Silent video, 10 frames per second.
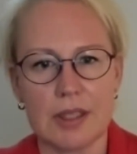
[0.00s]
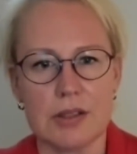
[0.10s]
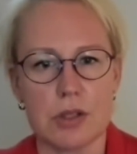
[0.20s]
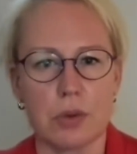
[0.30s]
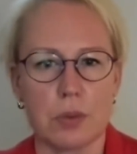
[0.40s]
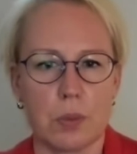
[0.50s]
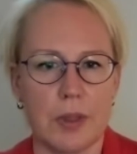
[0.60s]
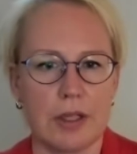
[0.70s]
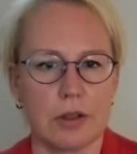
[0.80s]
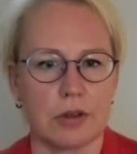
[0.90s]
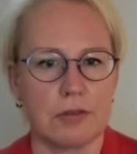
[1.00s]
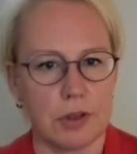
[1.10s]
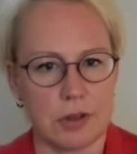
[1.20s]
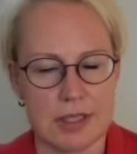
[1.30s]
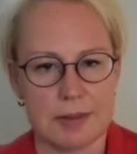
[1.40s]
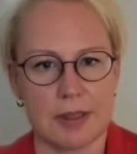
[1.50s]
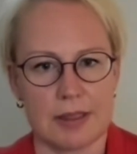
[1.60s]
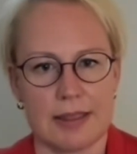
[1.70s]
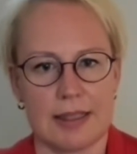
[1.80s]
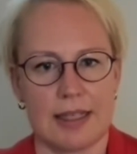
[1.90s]
So we don't view
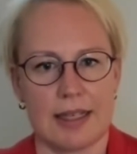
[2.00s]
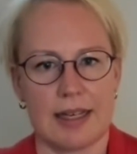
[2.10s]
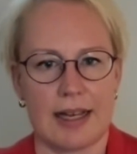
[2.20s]
disability